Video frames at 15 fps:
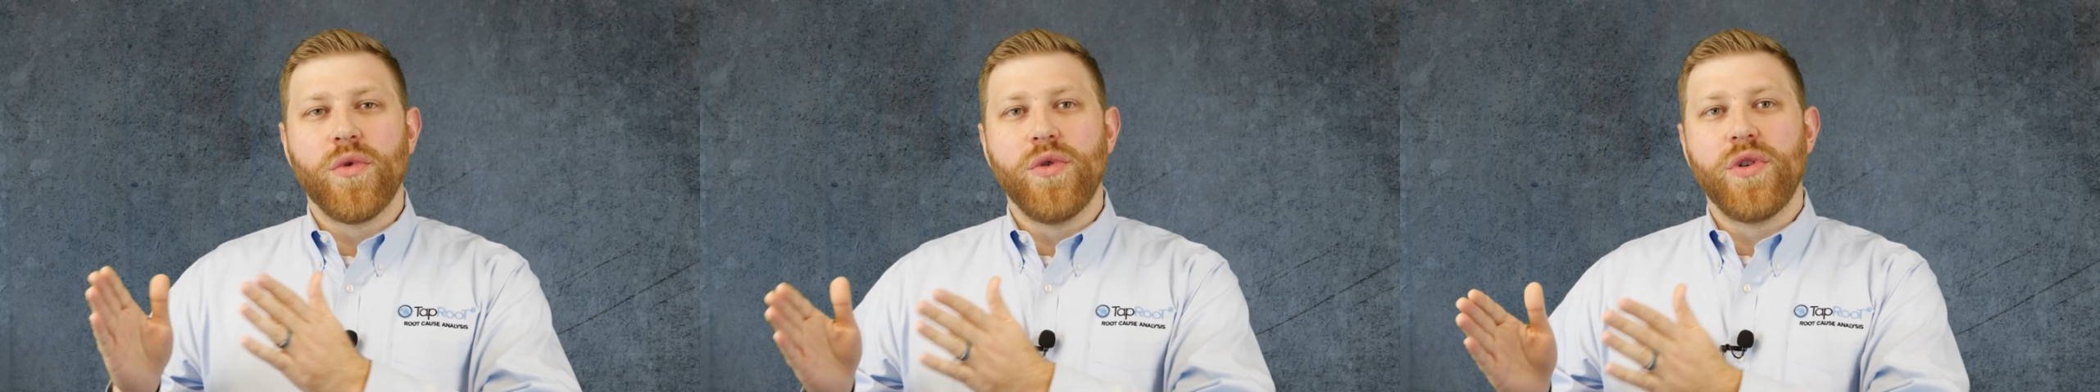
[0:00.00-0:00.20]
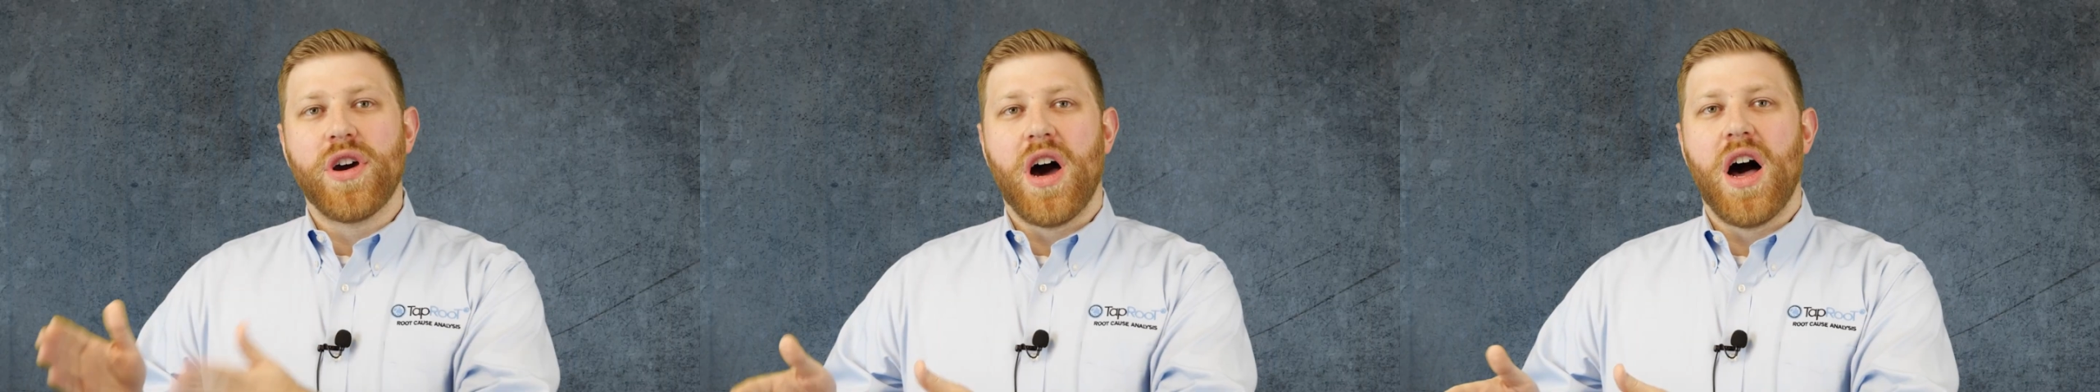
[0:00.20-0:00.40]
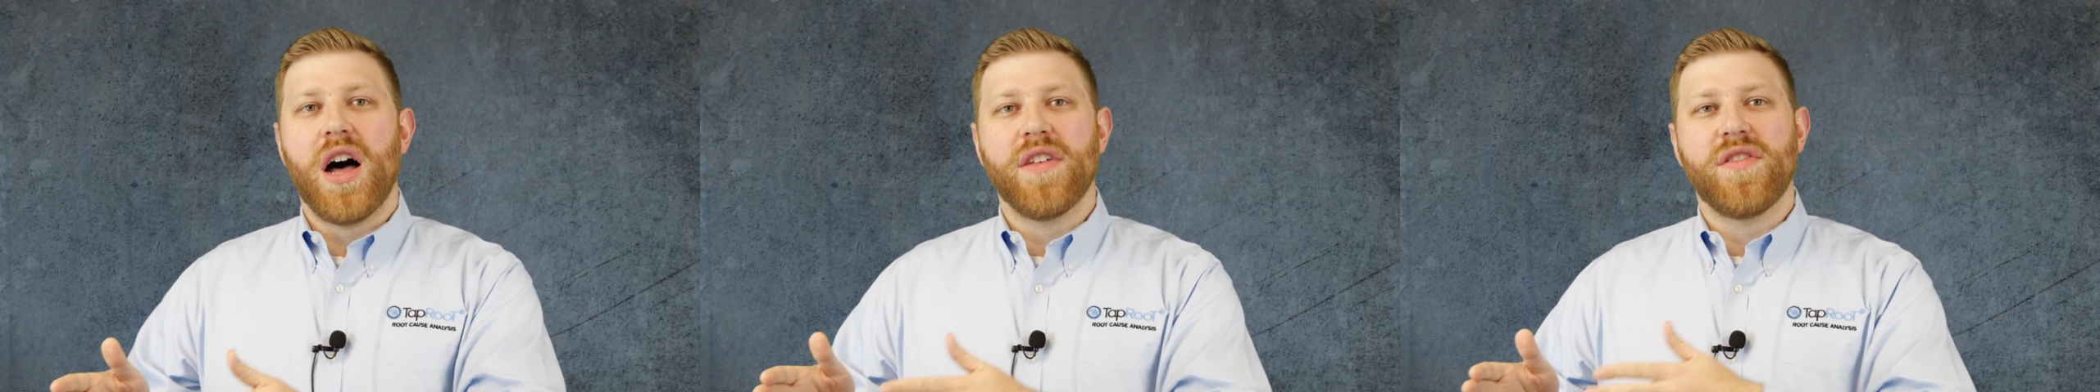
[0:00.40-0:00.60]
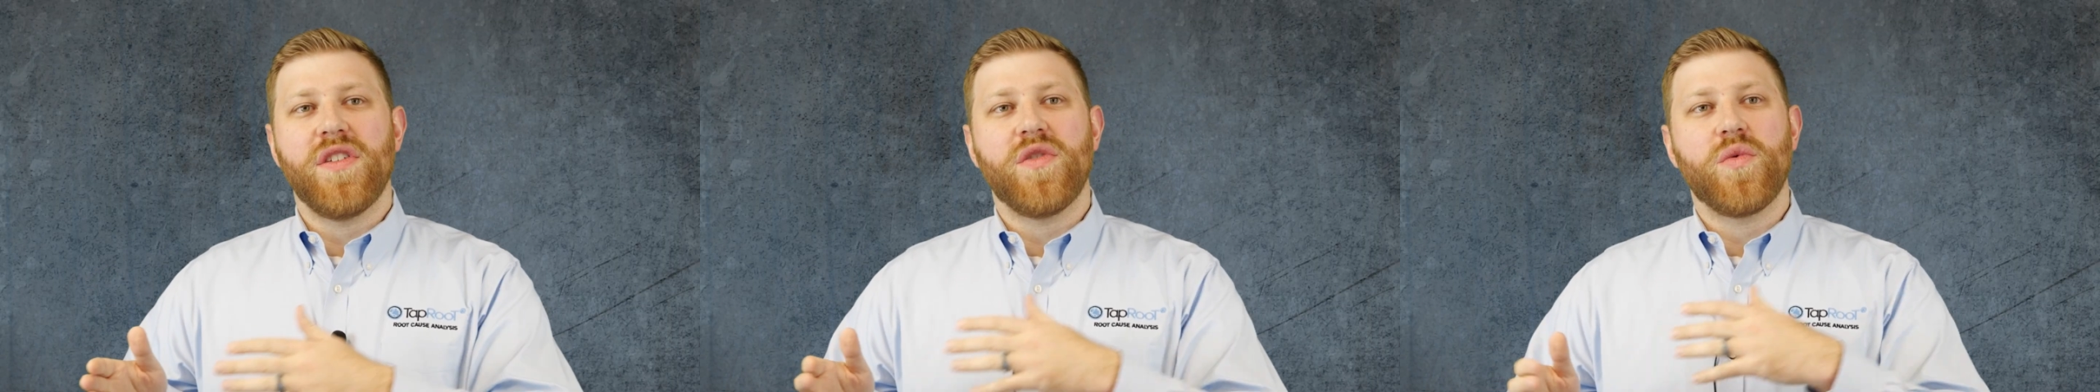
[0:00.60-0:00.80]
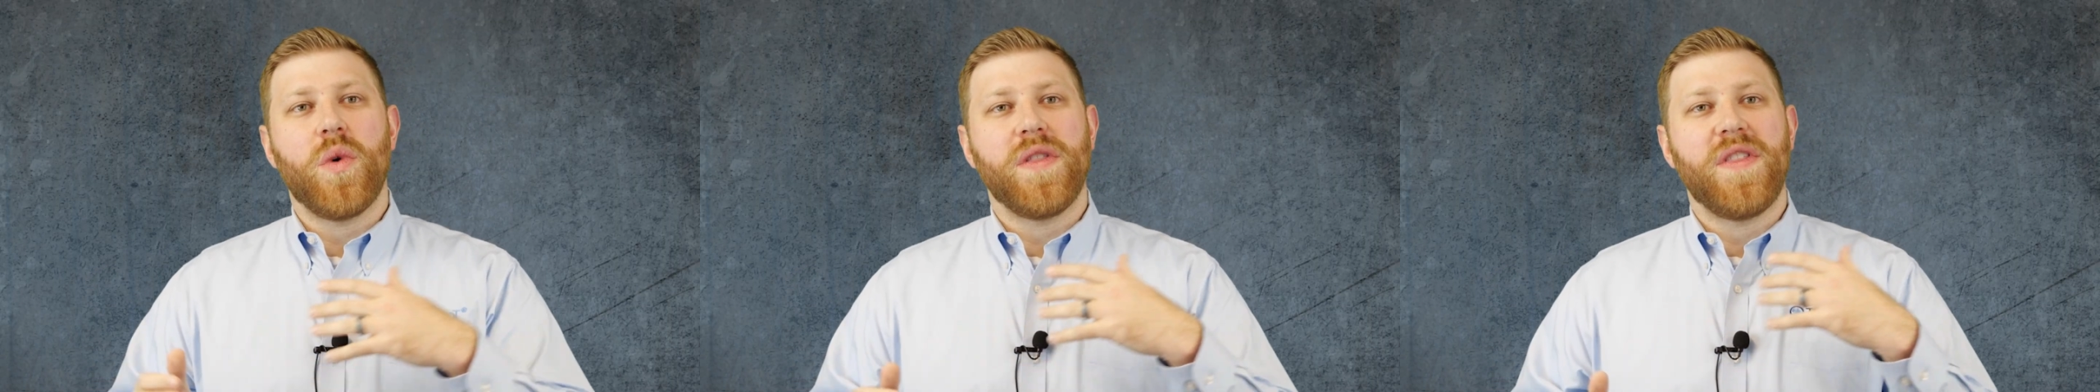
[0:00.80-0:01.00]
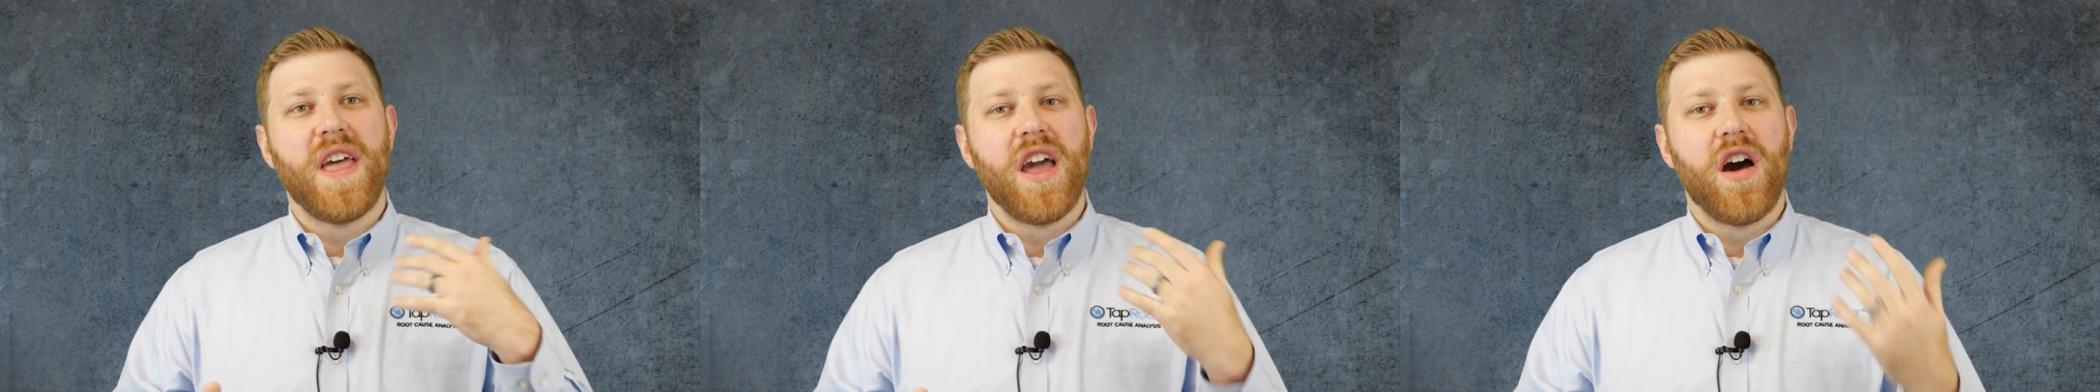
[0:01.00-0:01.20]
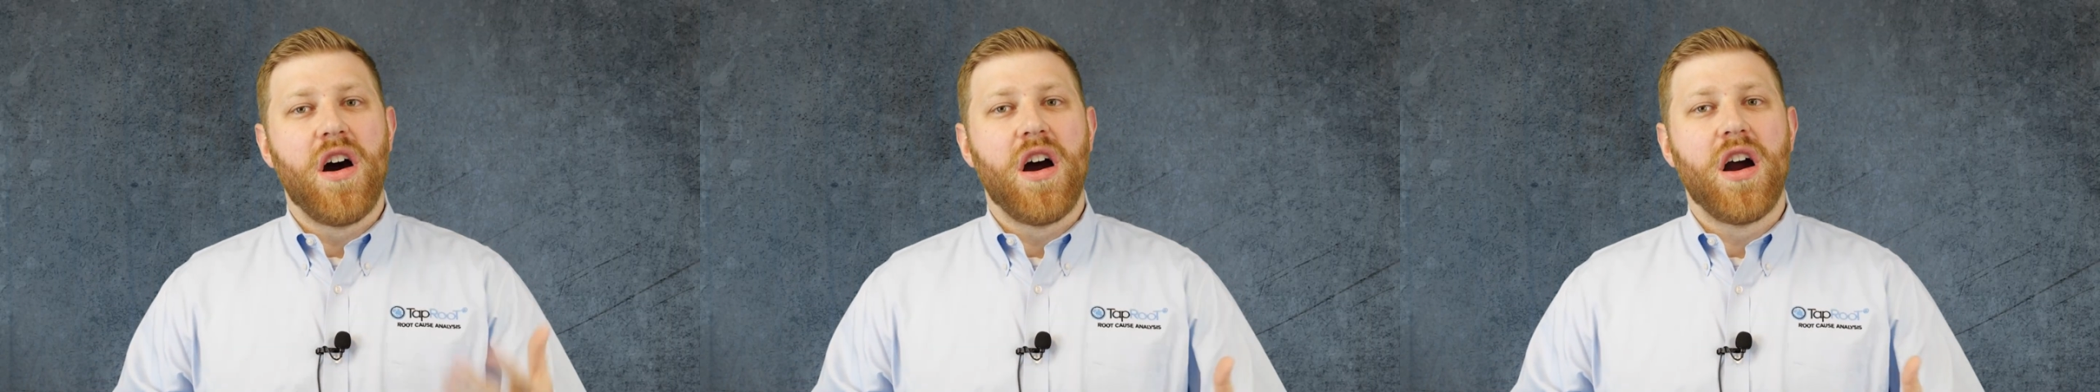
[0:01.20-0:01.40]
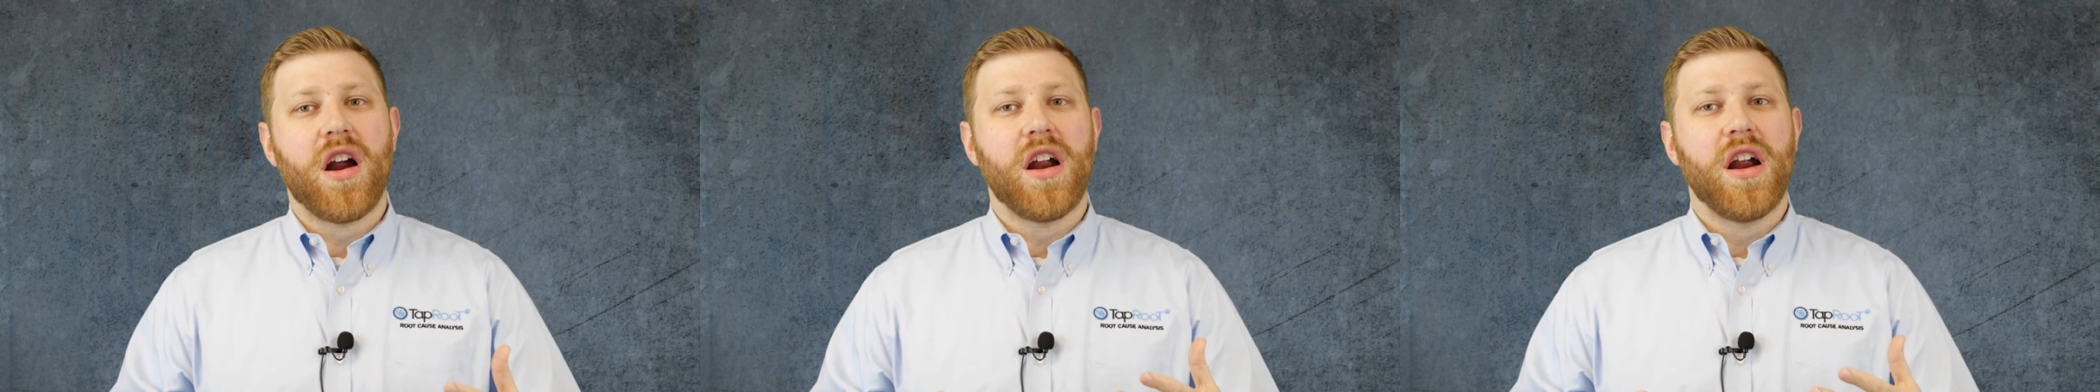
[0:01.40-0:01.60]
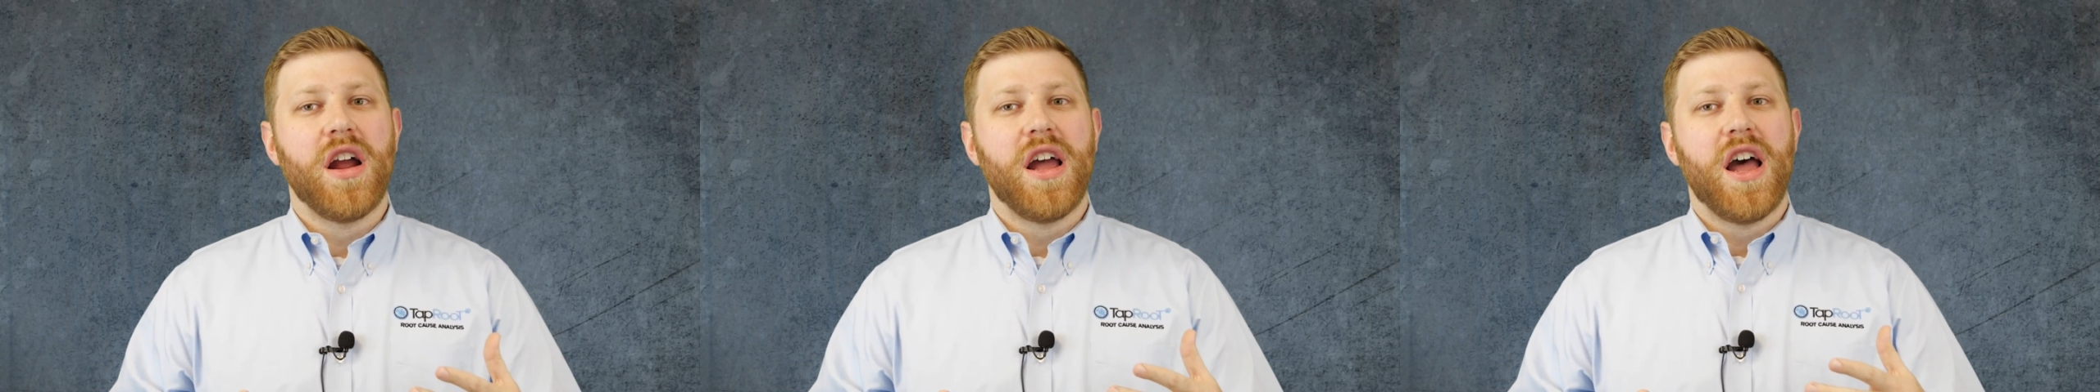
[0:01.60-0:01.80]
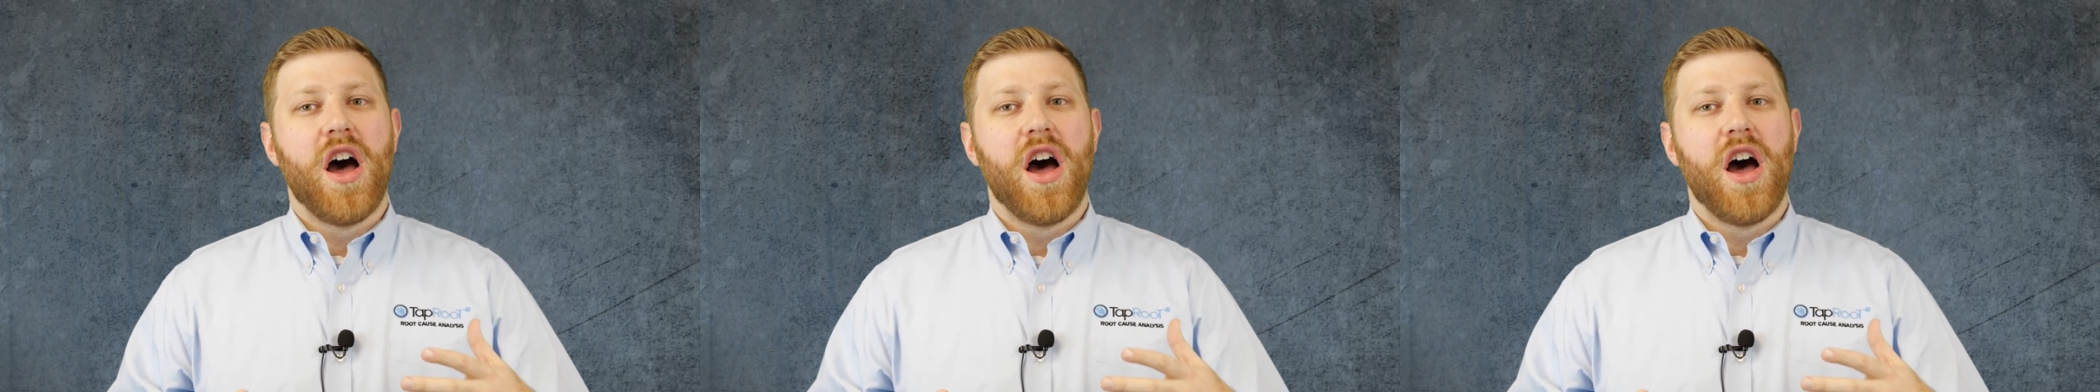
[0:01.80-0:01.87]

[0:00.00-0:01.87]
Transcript: root causes. What they are